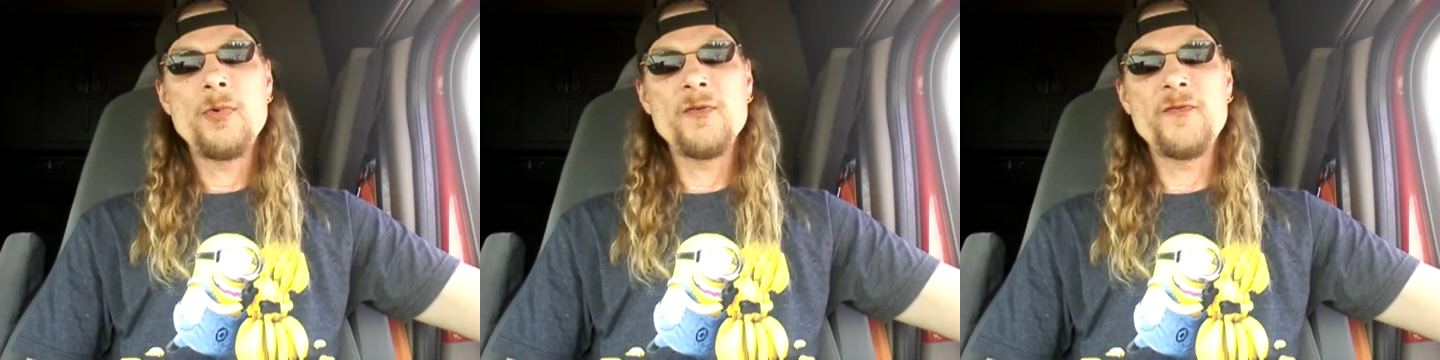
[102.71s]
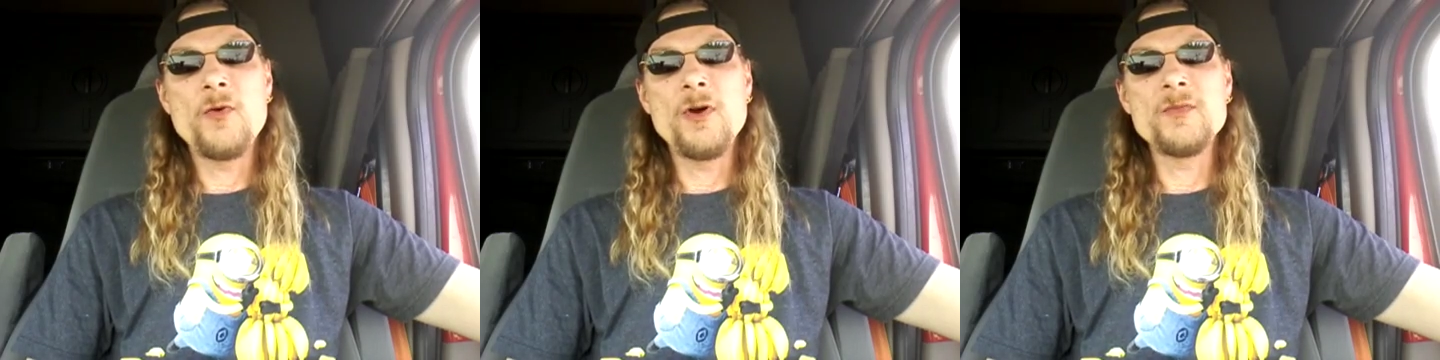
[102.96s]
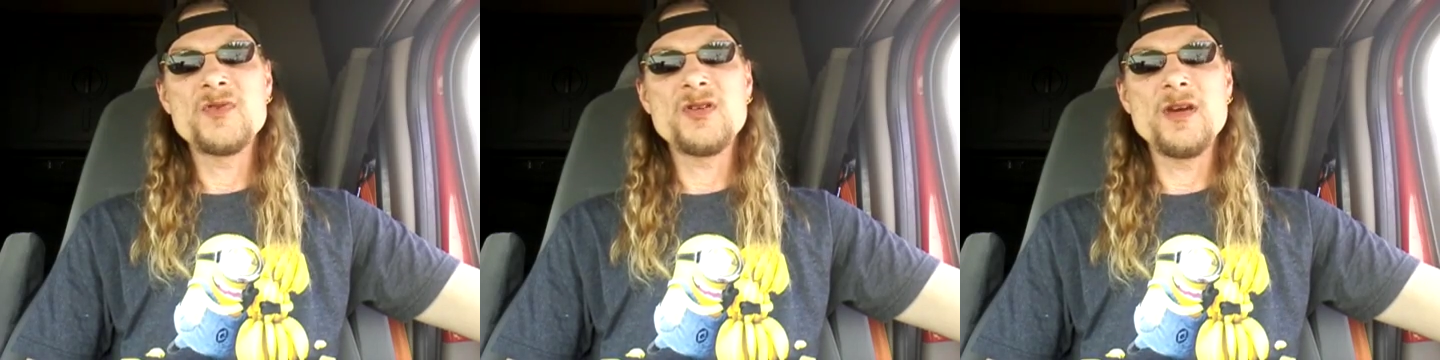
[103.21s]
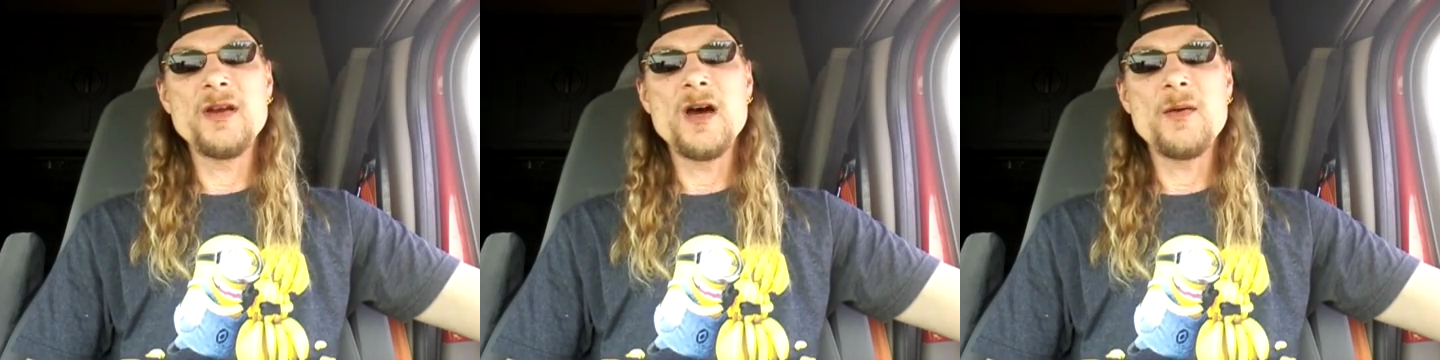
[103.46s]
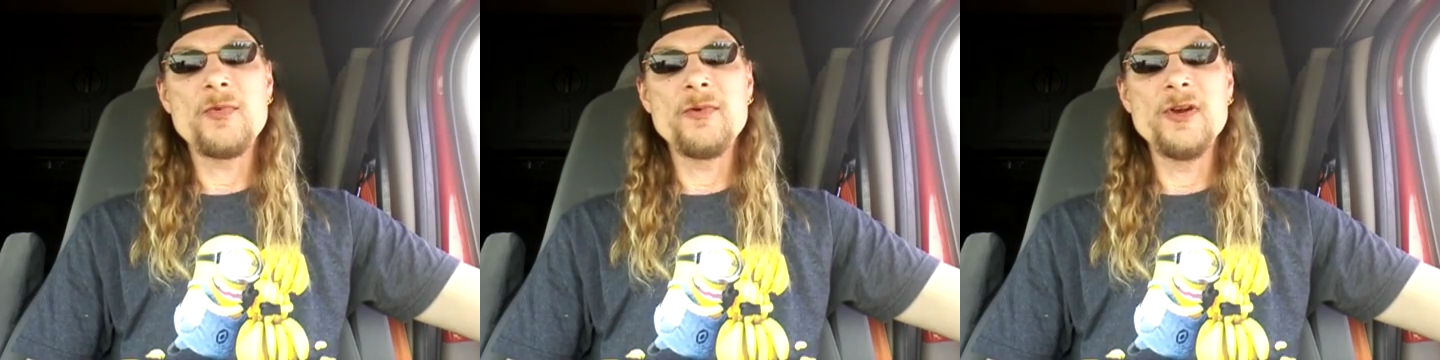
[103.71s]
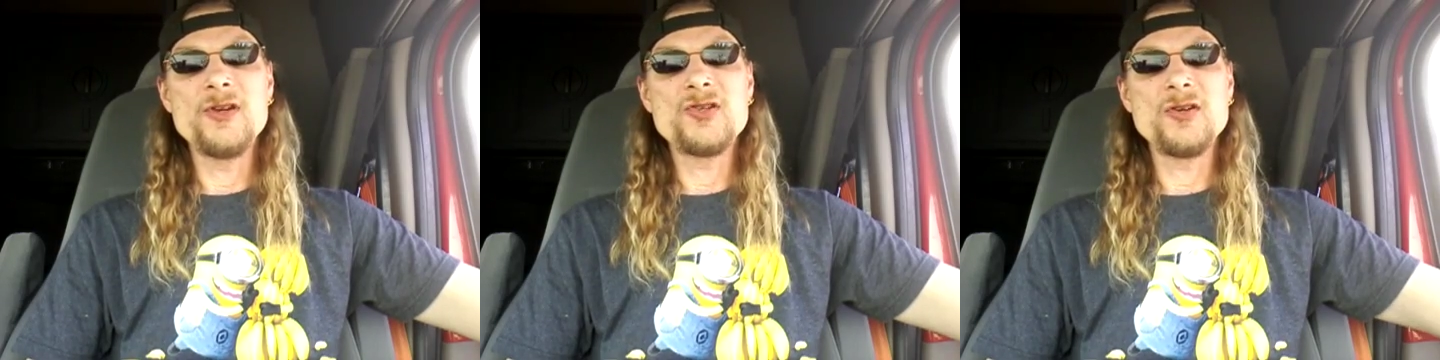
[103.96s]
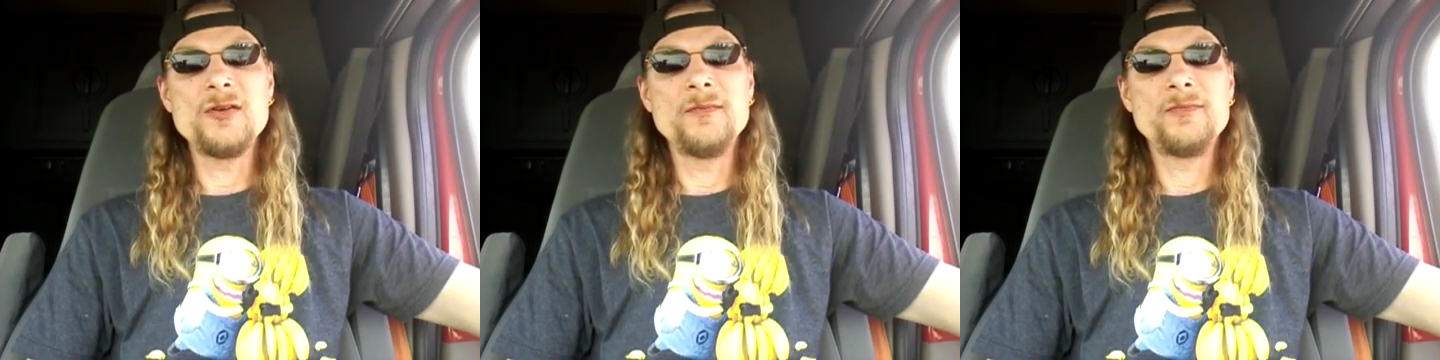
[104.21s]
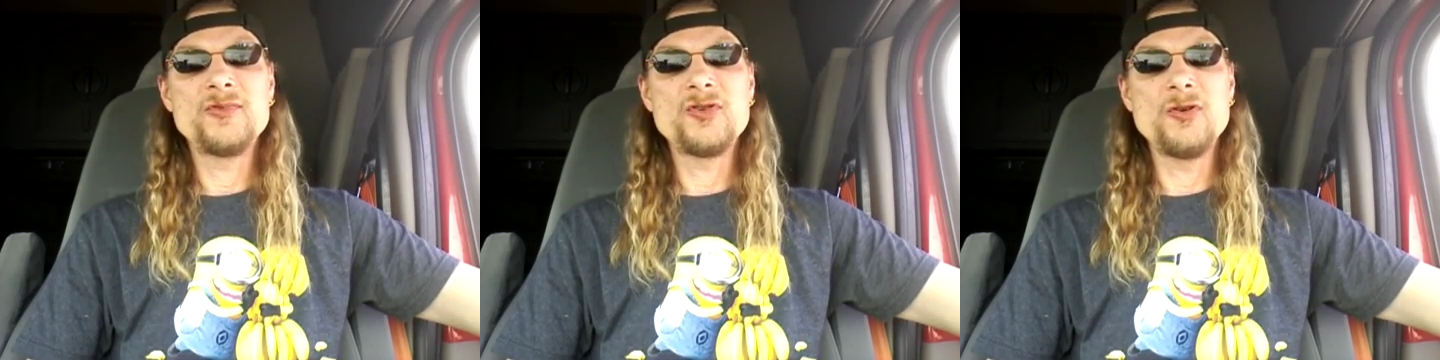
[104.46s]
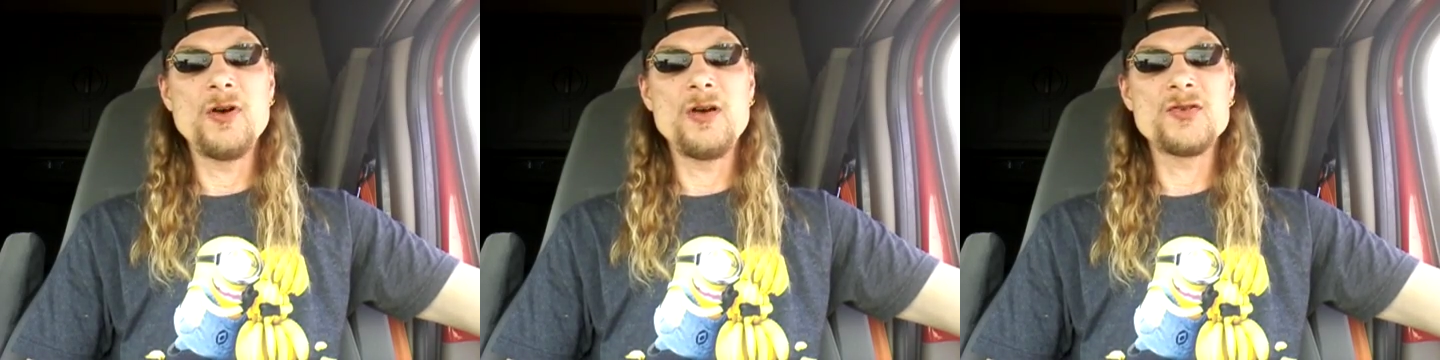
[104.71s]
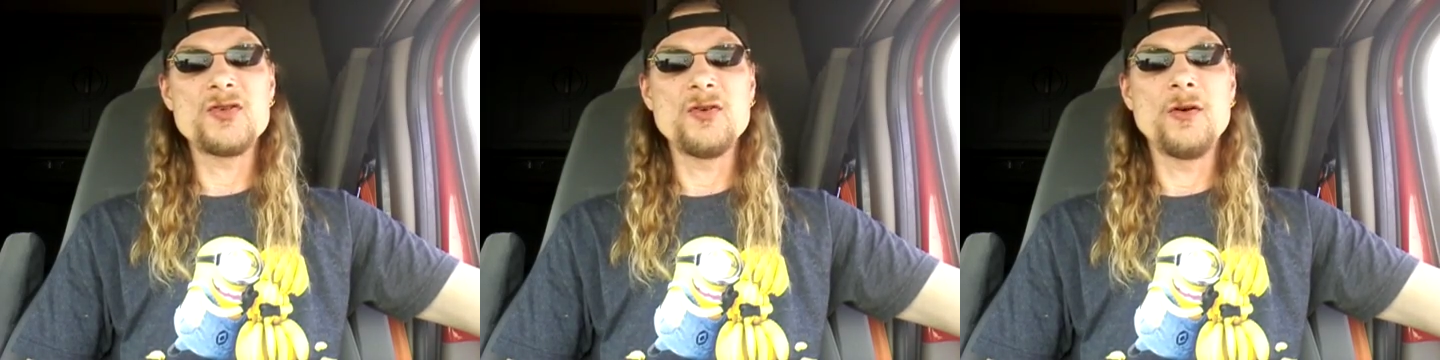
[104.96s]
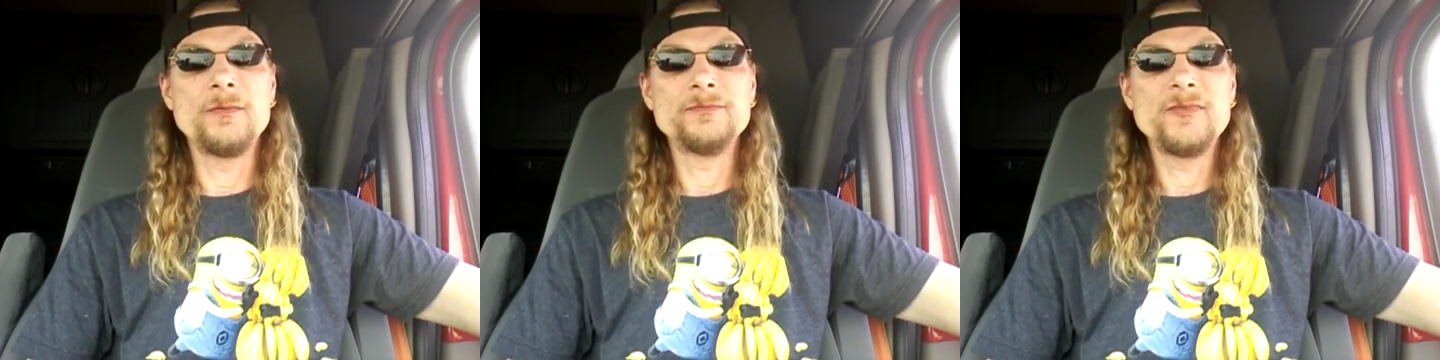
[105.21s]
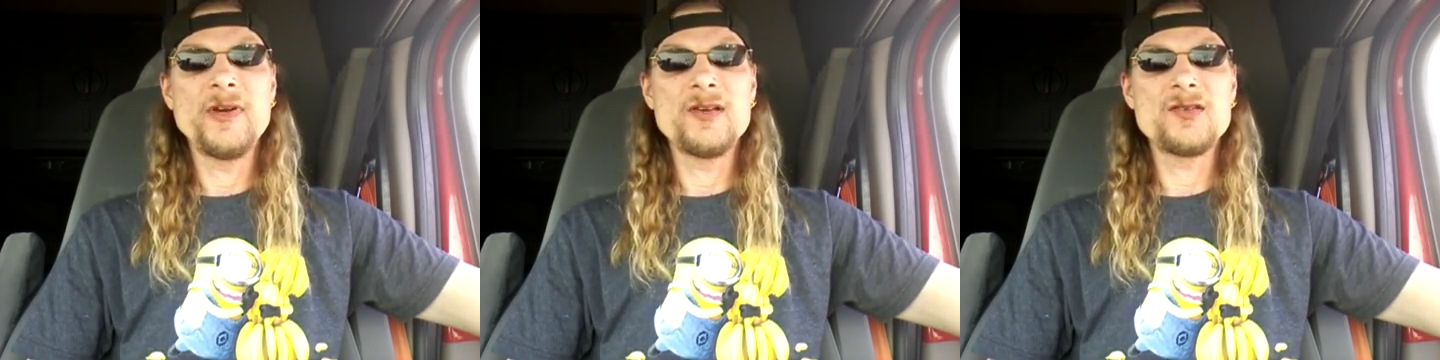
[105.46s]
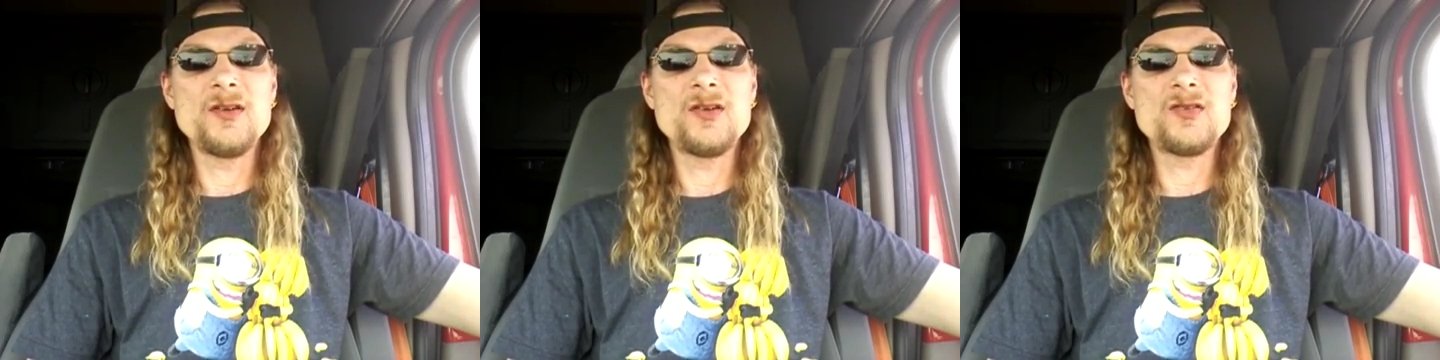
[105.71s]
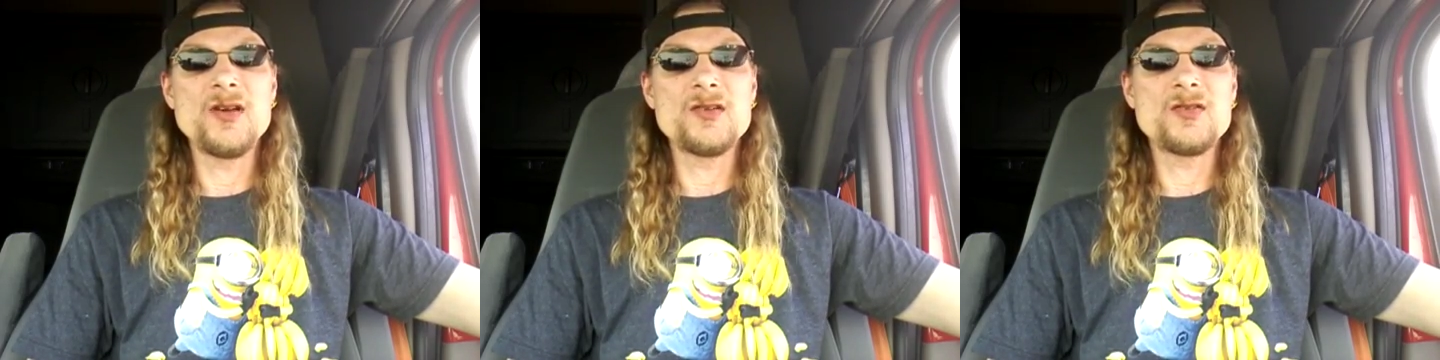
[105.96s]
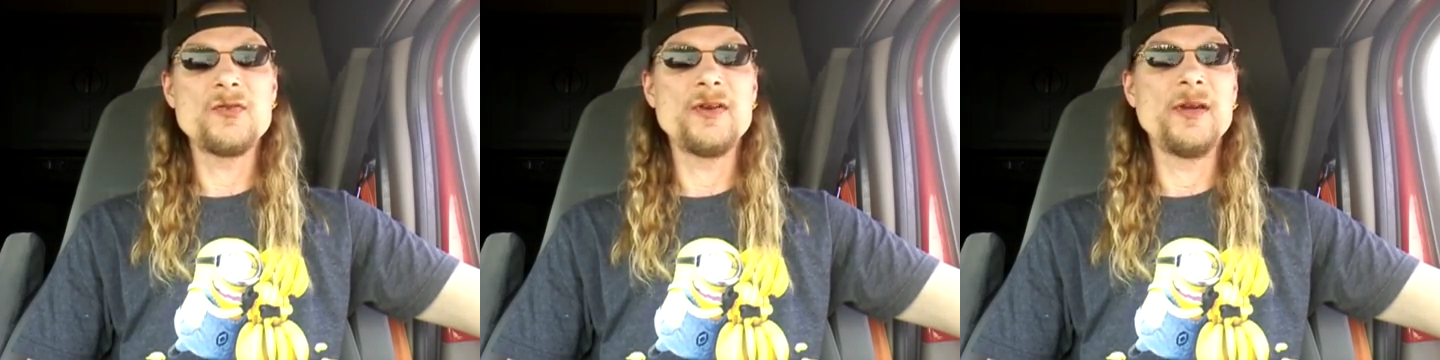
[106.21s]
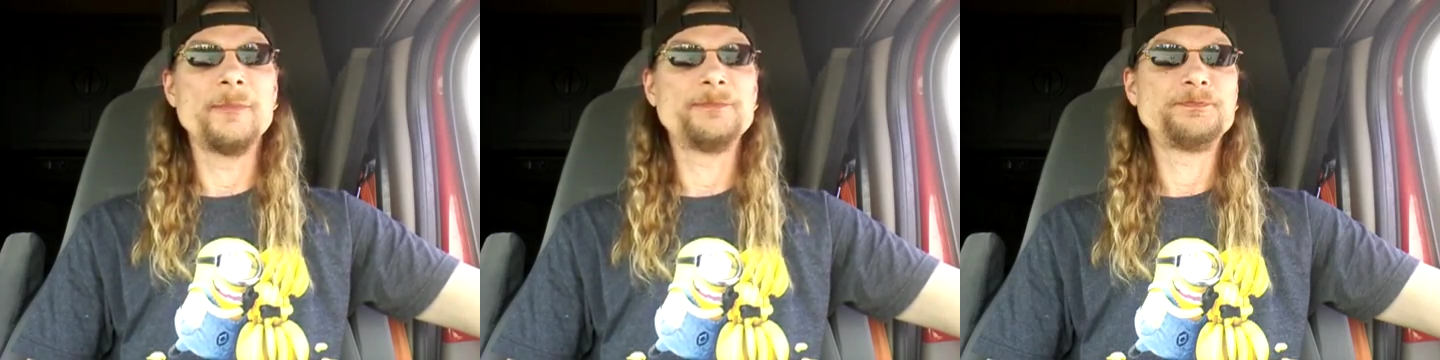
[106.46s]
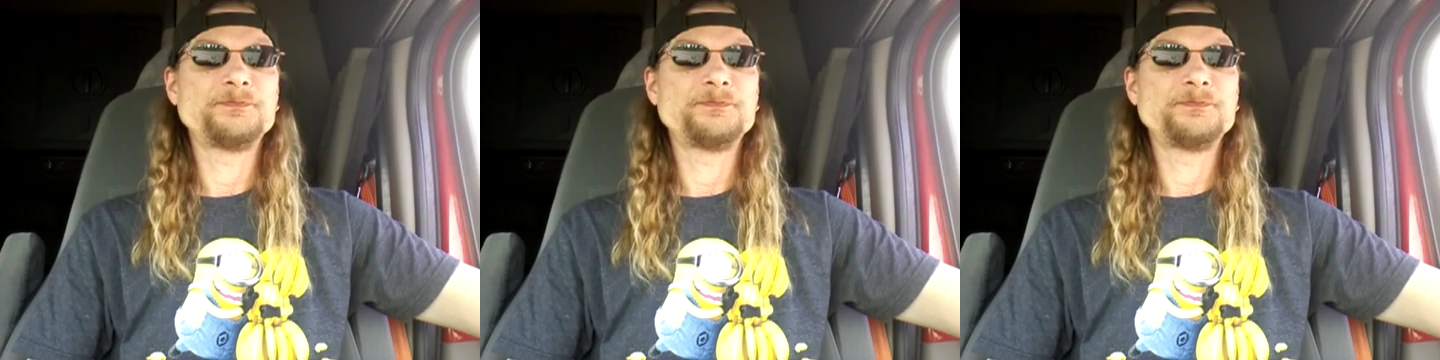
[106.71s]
performs said operation should also, as an accessory.